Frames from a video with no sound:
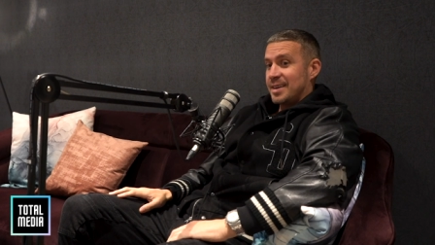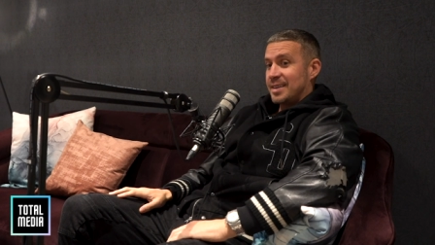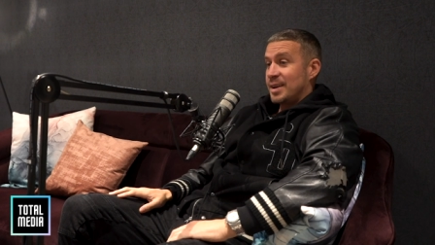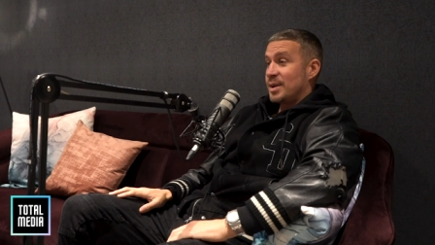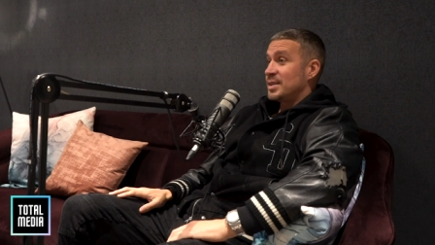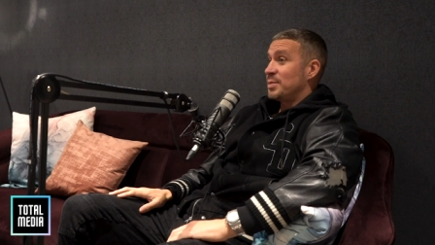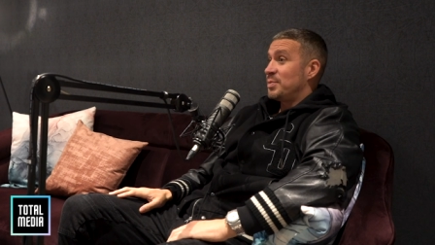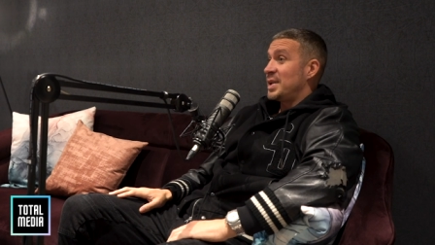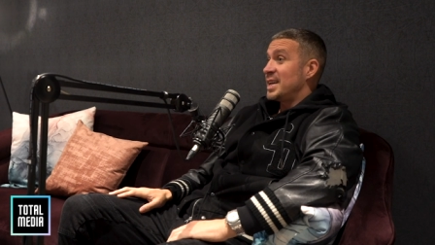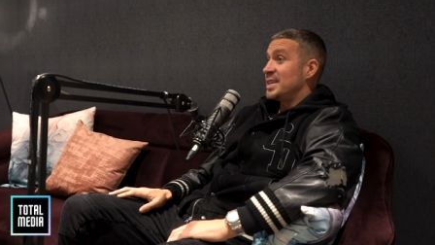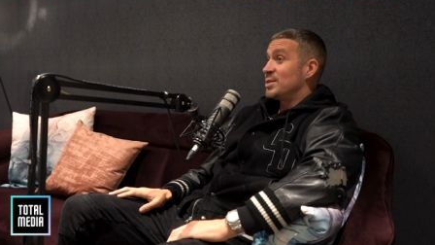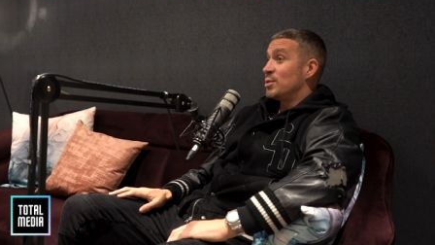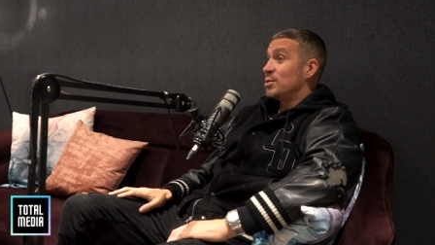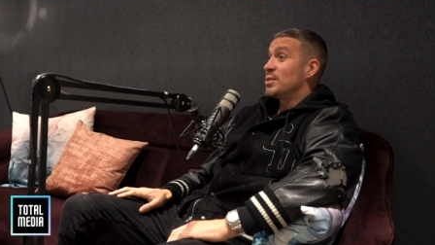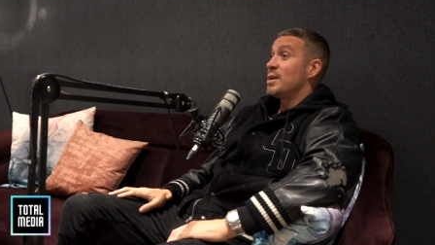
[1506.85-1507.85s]
there was a place
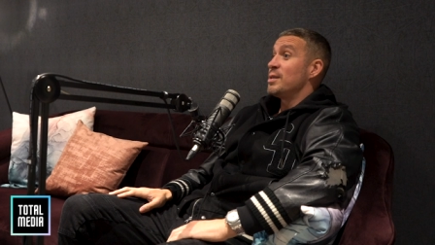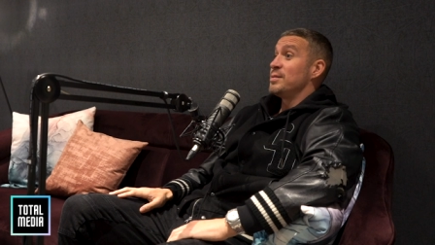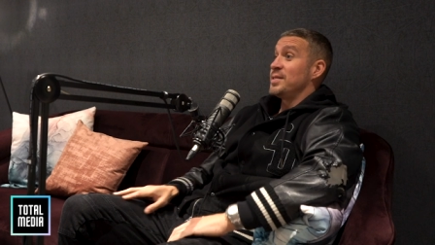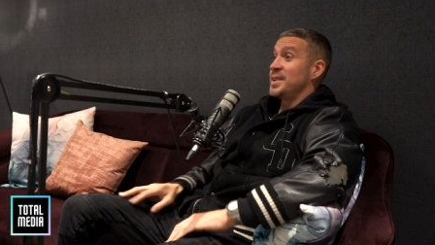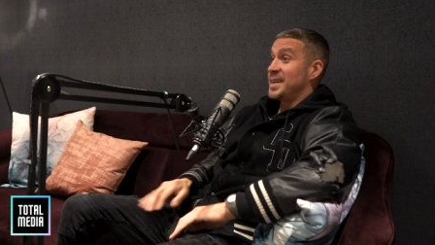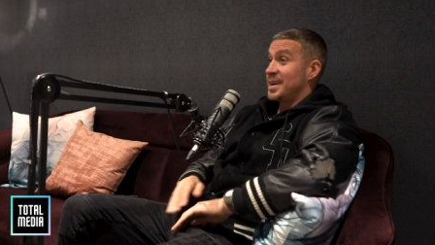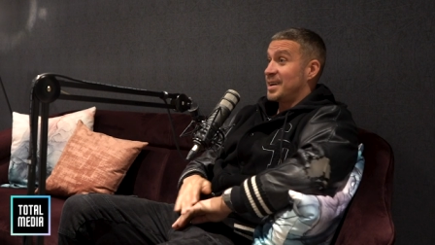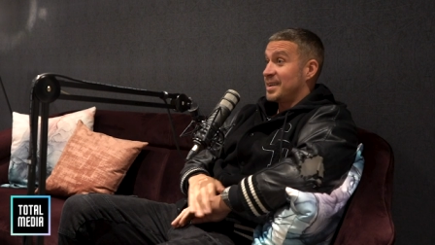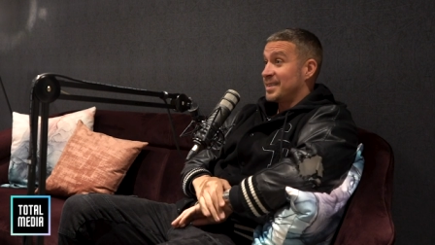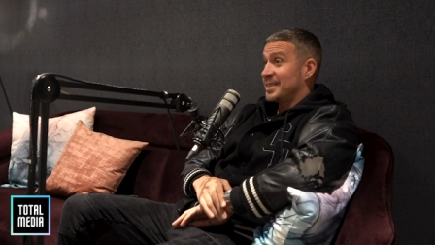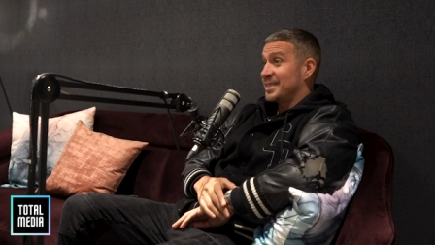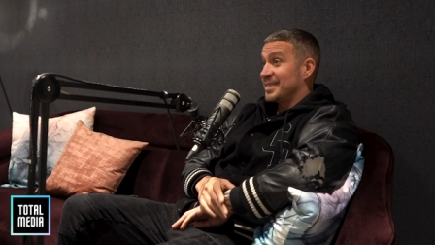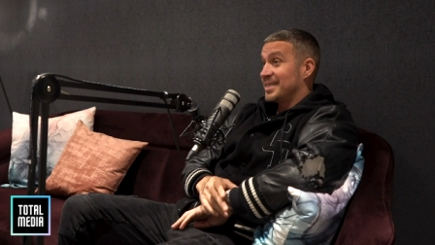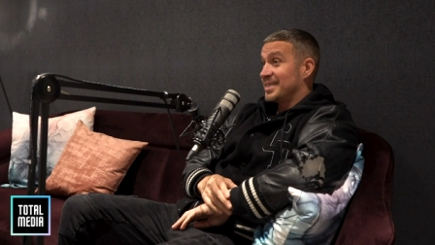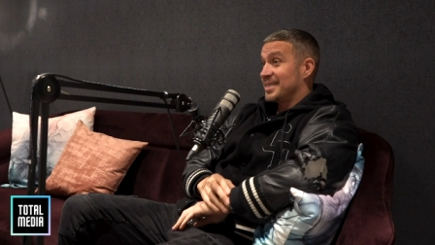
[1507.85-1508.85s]
called Goldfinger,
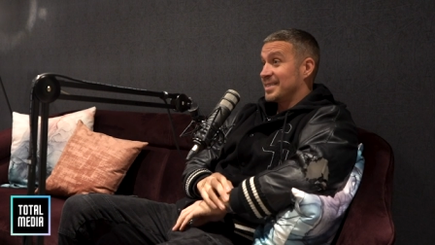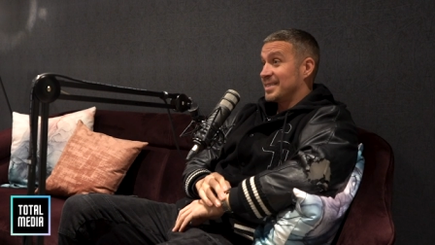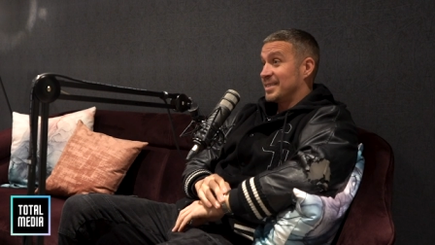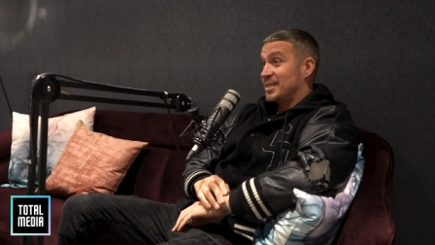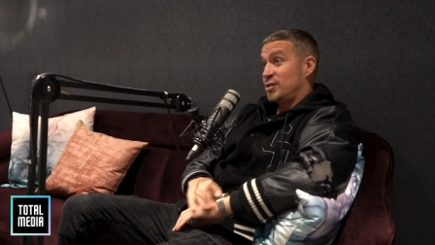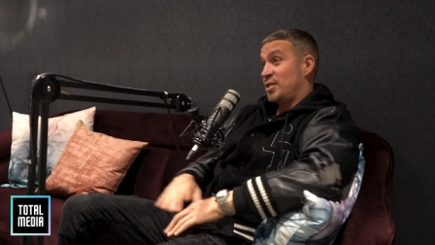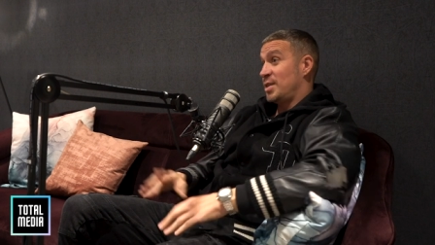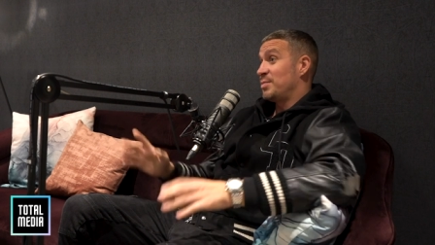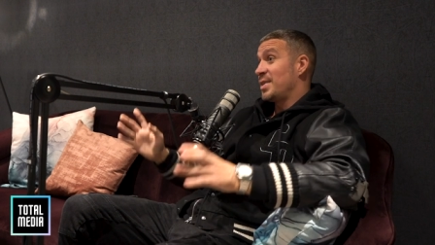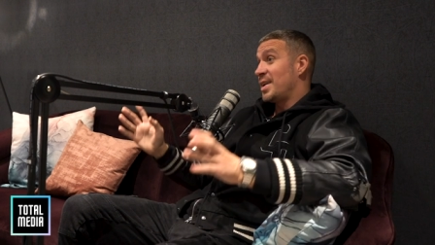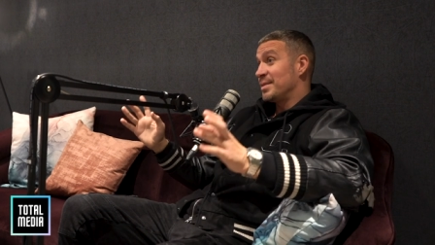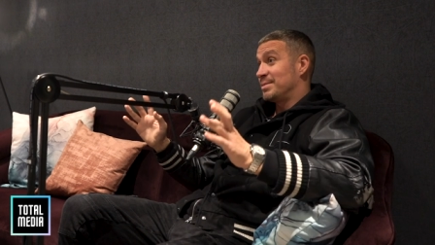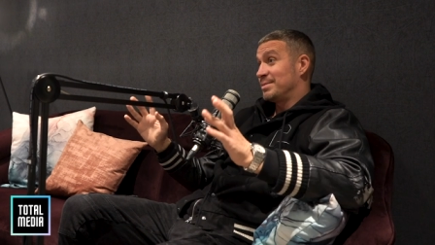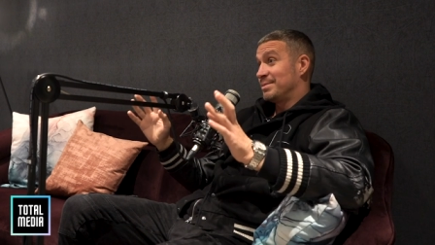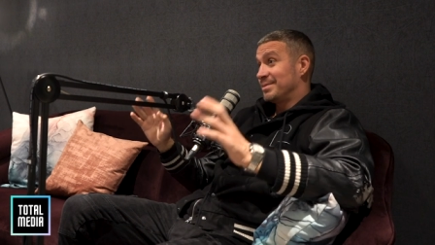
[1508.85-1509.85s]
strip club.